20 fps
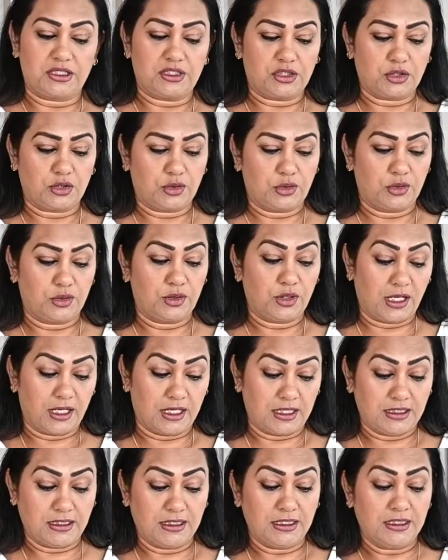So
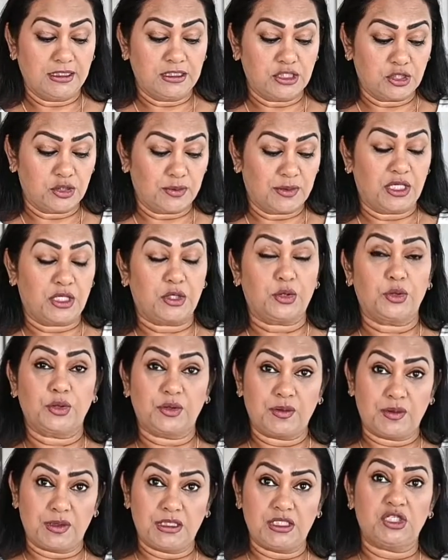onion, tomato,
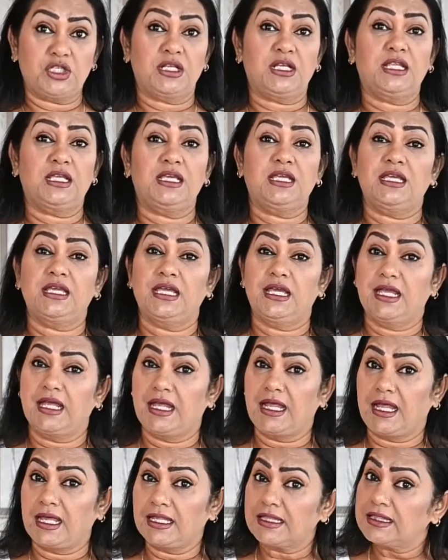green chili,
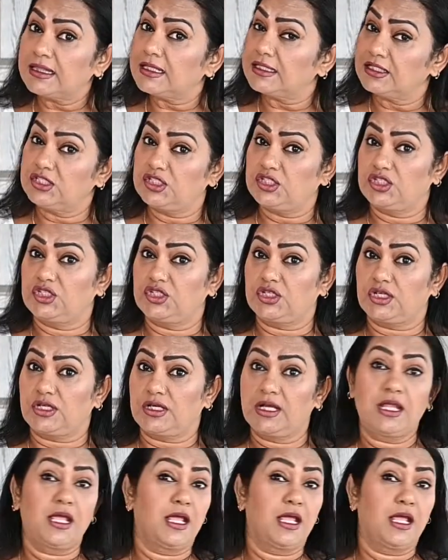and the ginger,